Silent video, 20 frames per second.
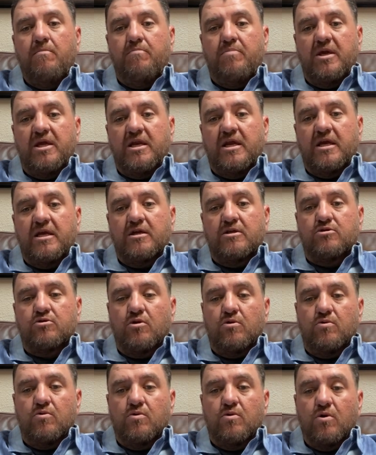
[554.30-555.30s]
beating
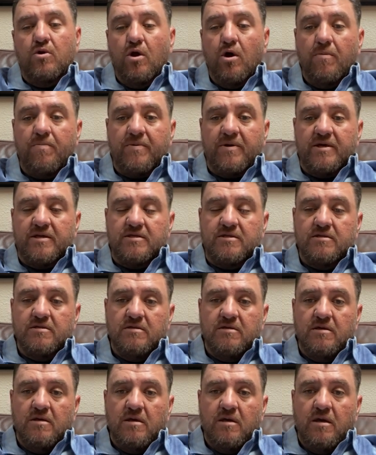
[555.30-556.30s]
Toluco
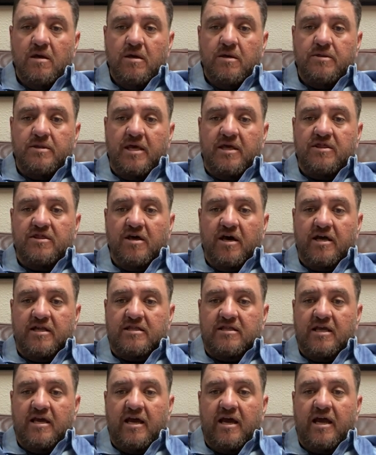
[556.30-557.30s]
López. They
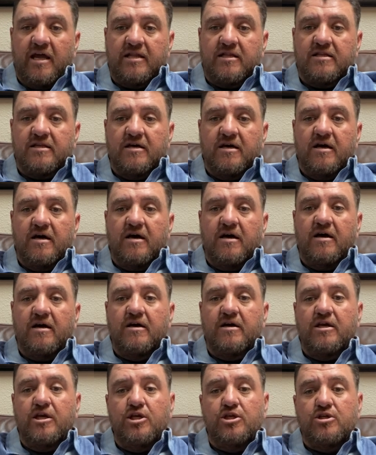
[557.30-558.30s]
thought
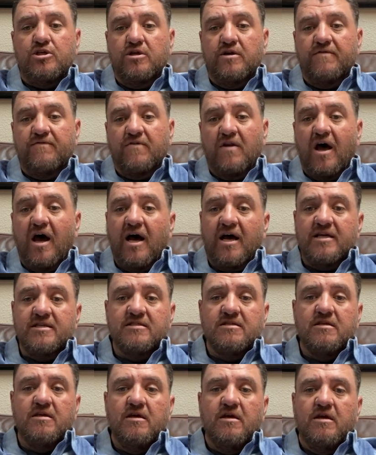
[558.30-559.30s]
that he should have
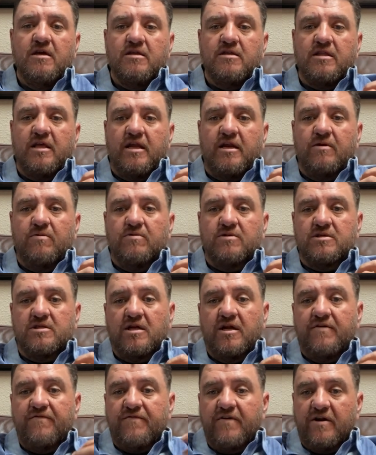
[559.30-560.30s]
lost, that it was
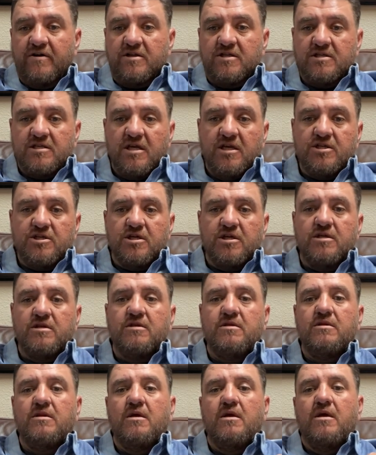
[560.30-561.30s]
an unfair
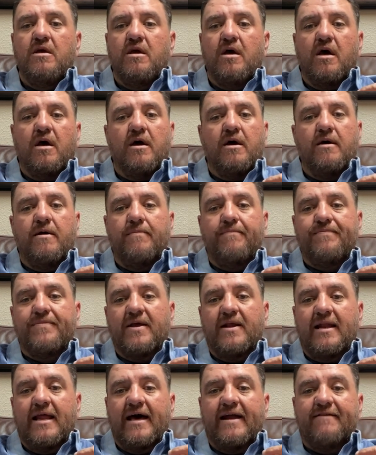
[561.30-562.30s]
decision.
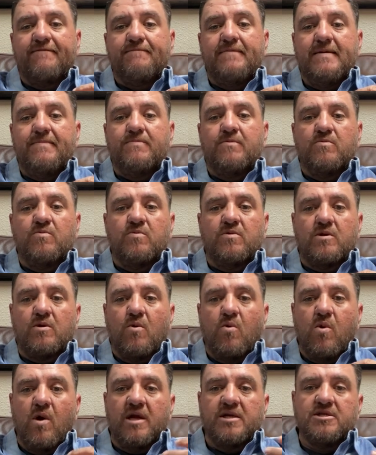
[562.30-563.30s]
A lot of people
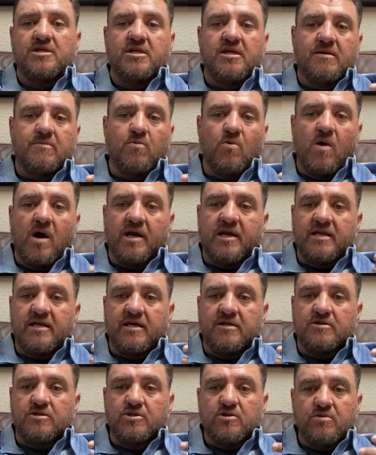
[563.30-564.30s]
would question him walking
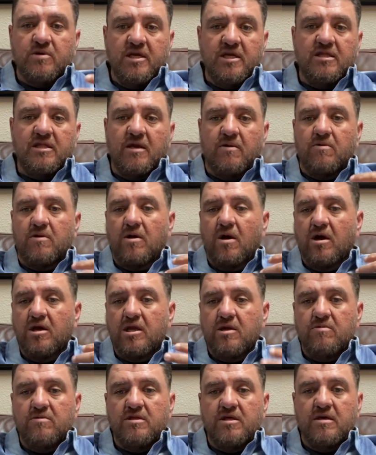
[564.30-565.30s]
down the street. They would
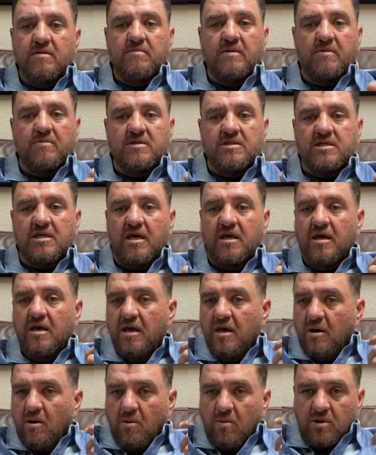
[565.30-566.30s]
argue with him. They would say,
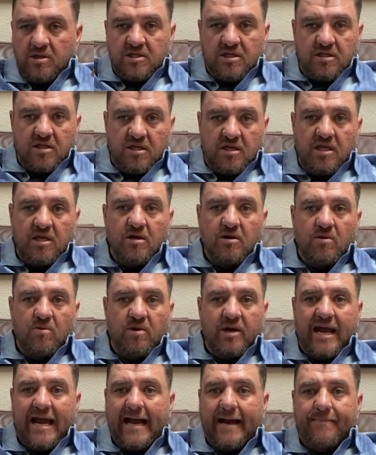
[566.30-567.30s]
what's the deal?
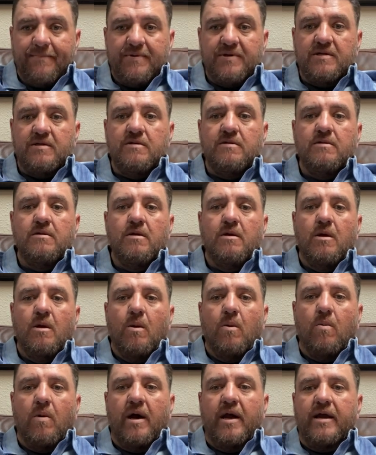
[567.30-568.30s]
What happened?
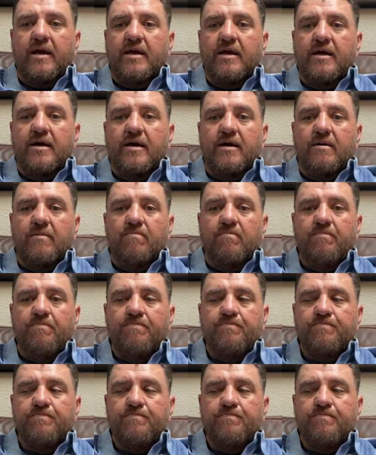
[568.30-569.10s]
Why